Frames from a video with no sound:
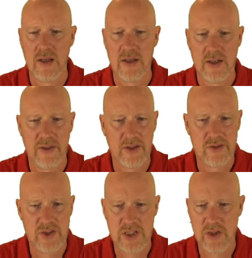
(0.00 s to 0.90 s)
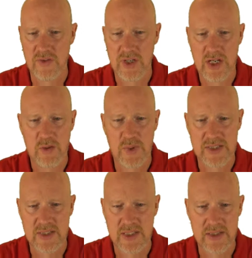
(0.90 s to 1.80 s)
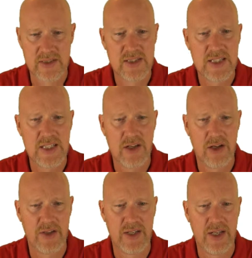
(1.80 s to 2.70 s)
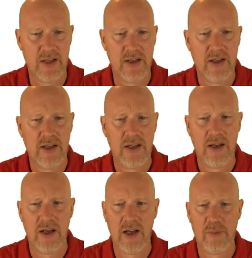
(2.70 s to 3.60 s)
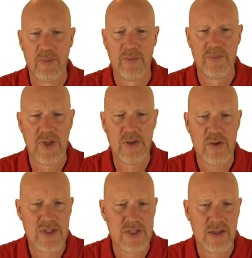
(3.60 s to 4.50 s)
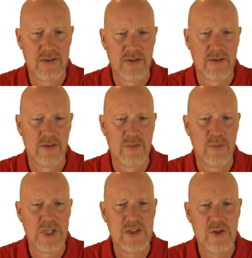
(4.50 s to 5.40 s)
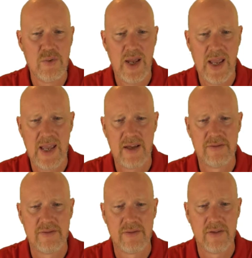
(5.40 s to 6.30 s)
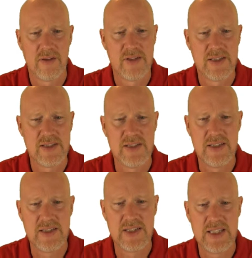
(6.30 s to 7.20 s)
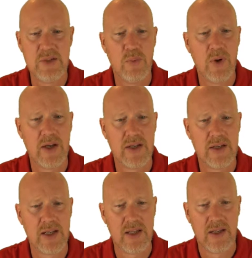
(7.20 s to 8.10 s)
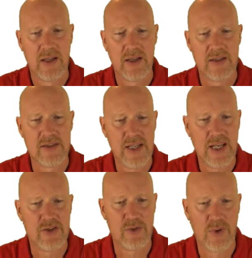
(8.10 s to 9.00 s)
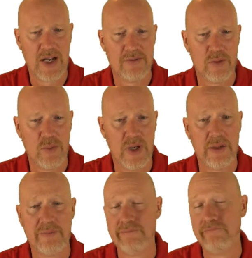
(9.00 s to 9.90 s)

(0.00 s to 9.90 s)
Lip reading: Nothing's changed over here. We can still see all the data. Now notice that we do have this D1 stage arrival 1.